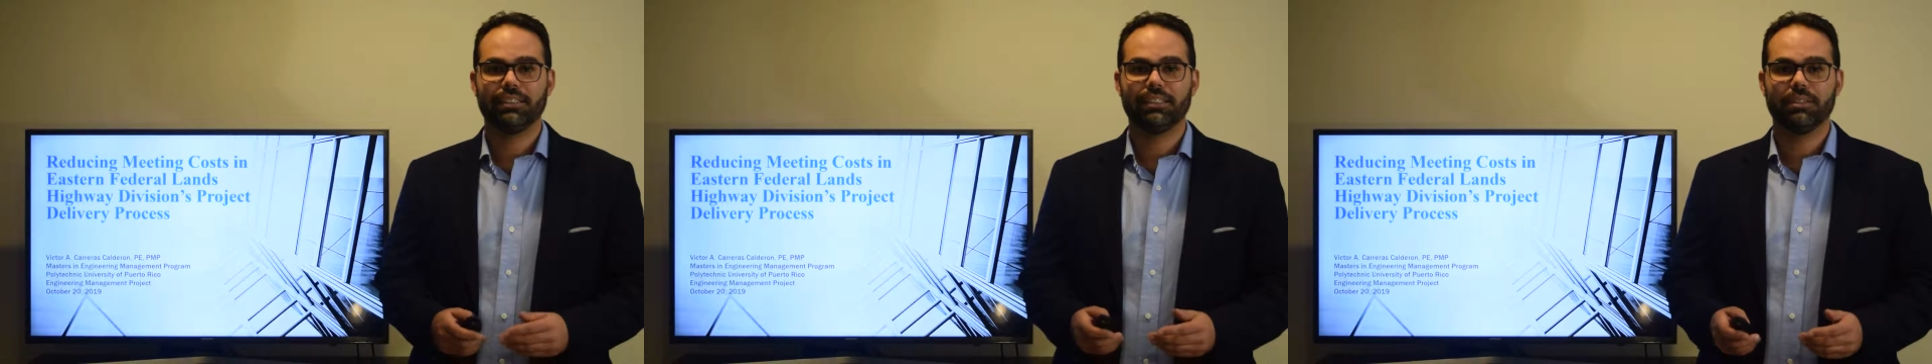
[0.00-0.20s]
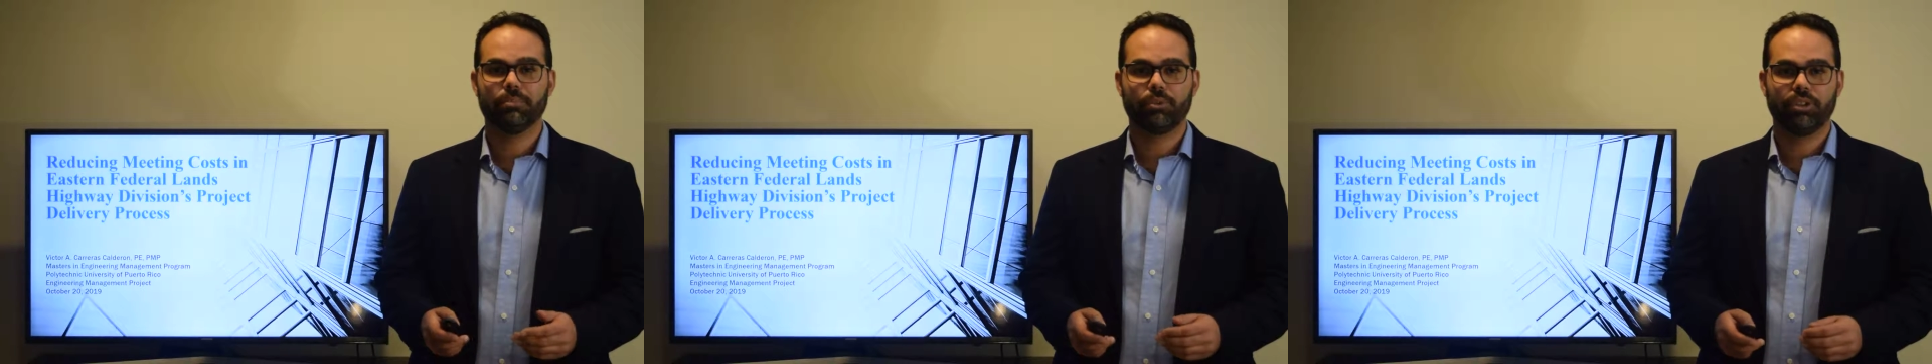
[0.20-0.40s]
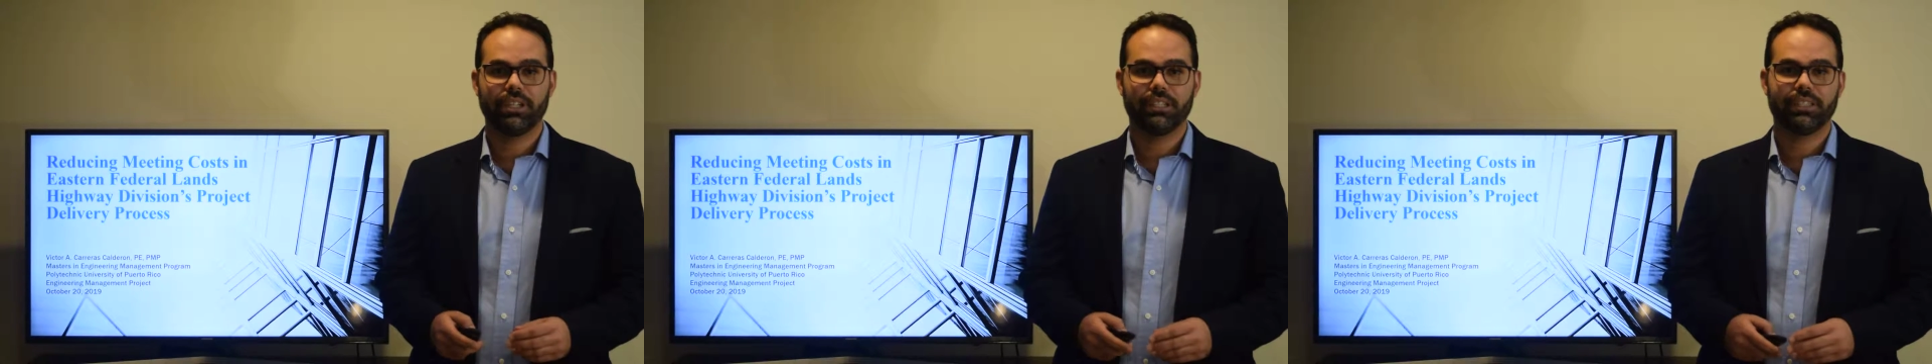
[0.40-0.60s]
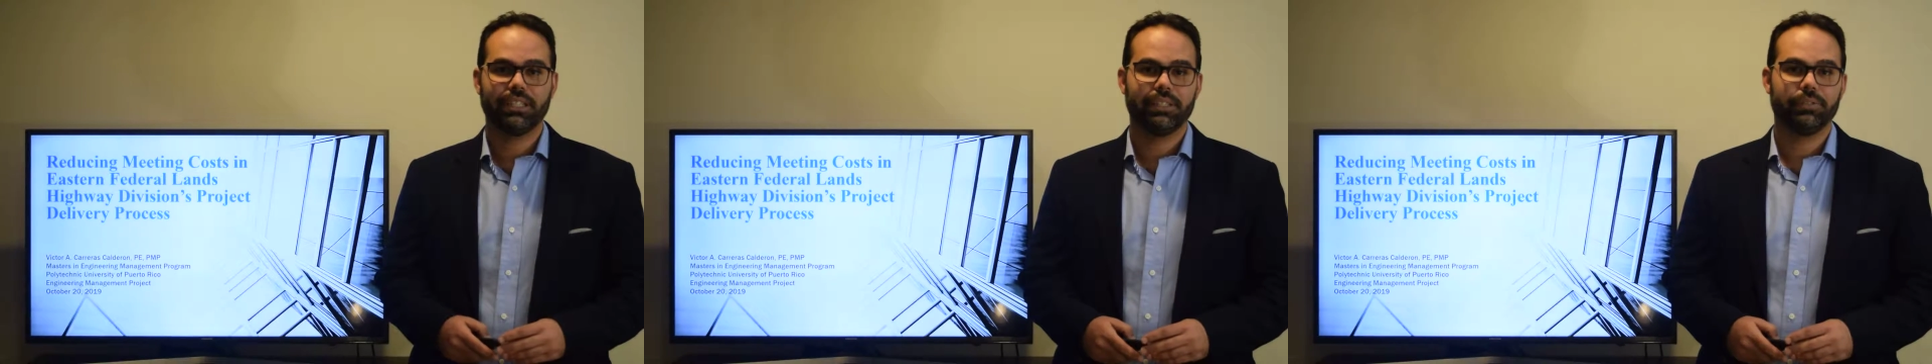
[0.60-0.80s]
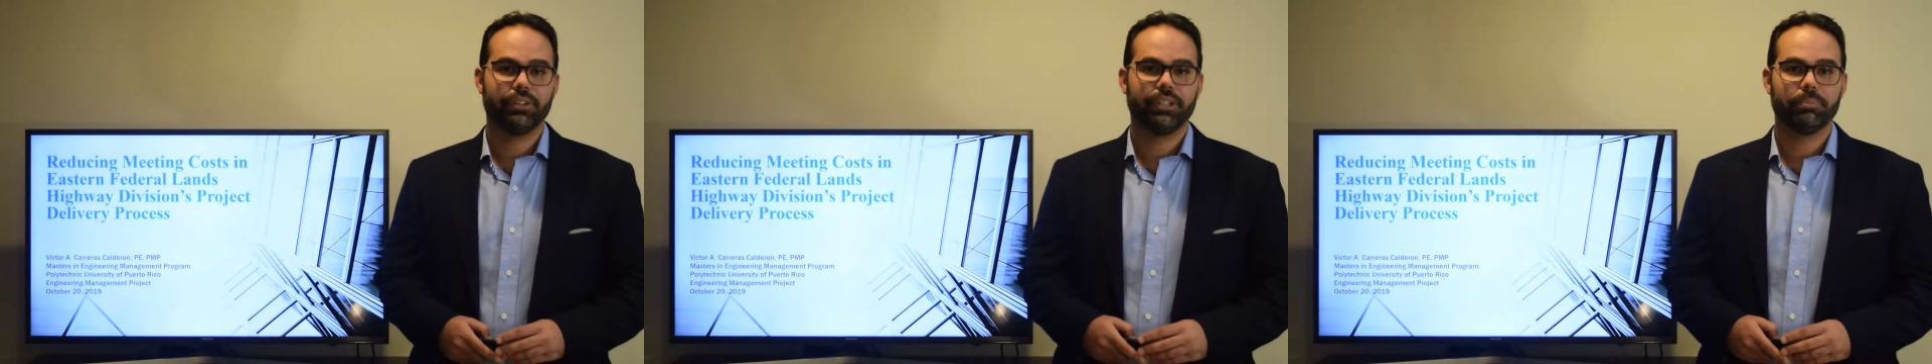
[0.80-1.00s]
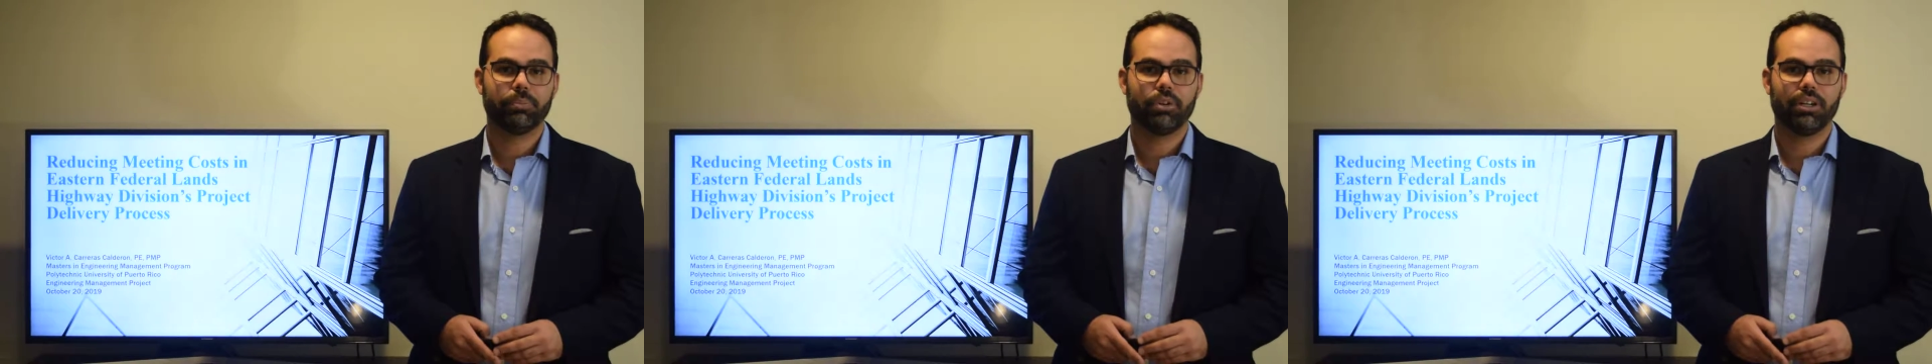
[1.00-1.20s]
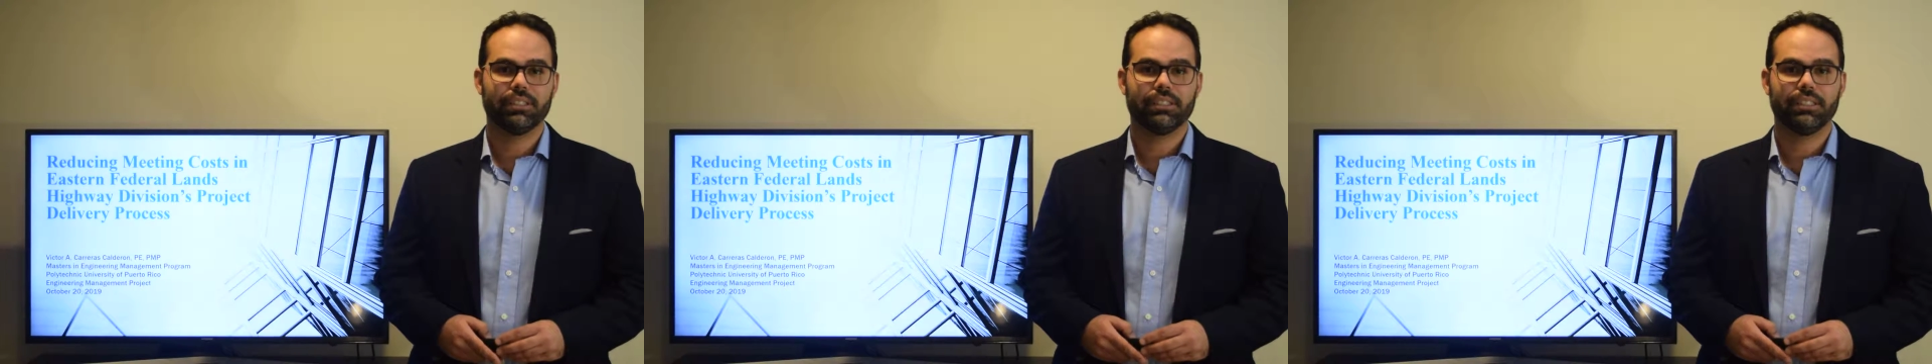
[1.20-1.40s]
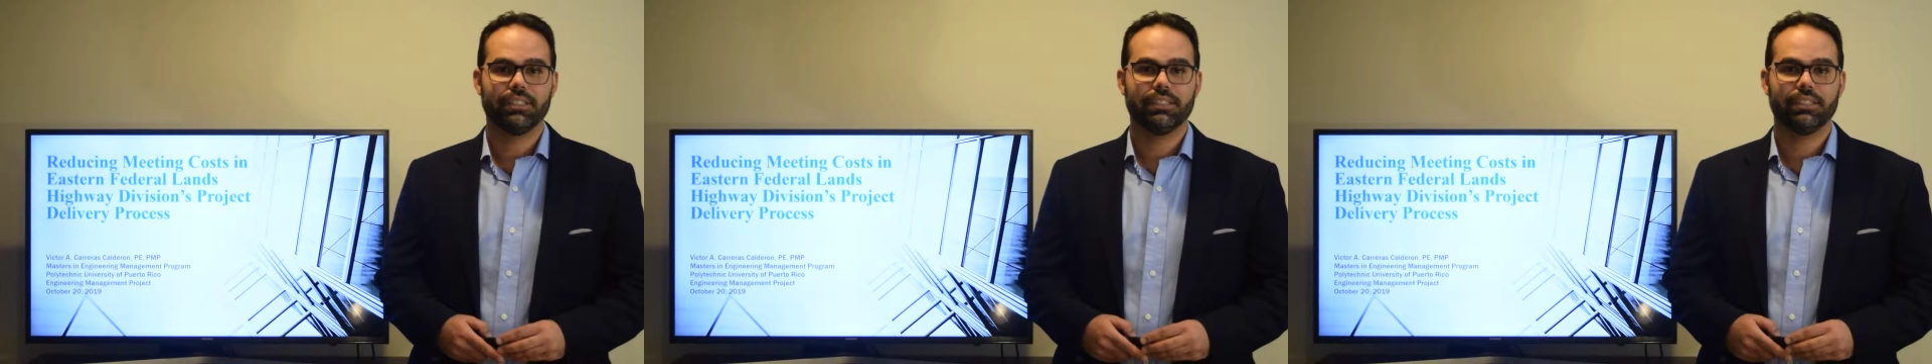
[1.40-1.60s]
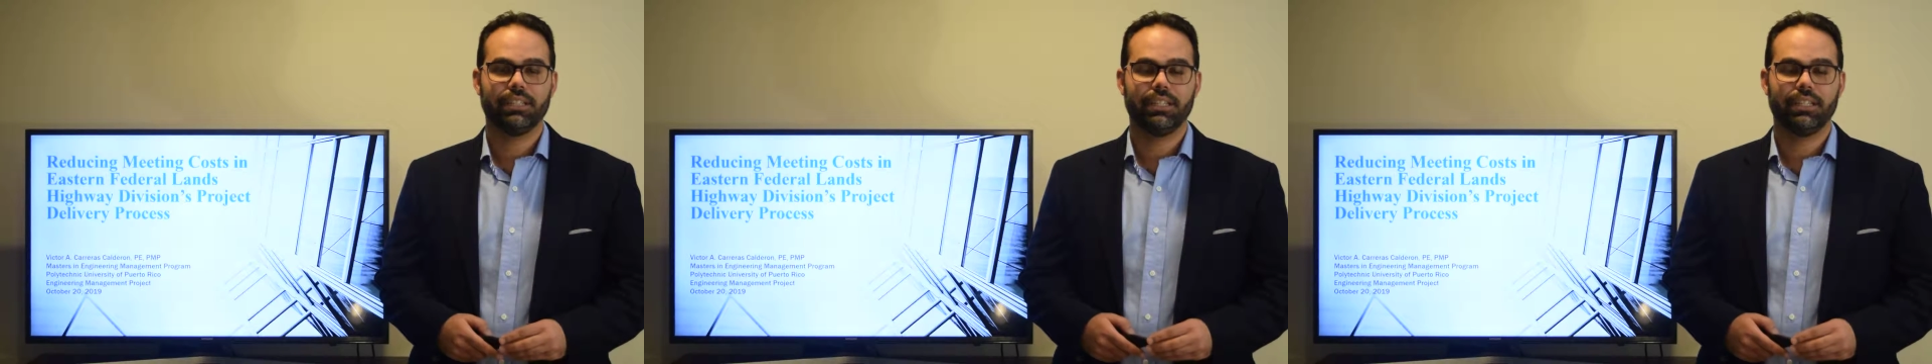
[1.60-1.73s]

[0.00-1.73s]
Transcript: in the project delivery process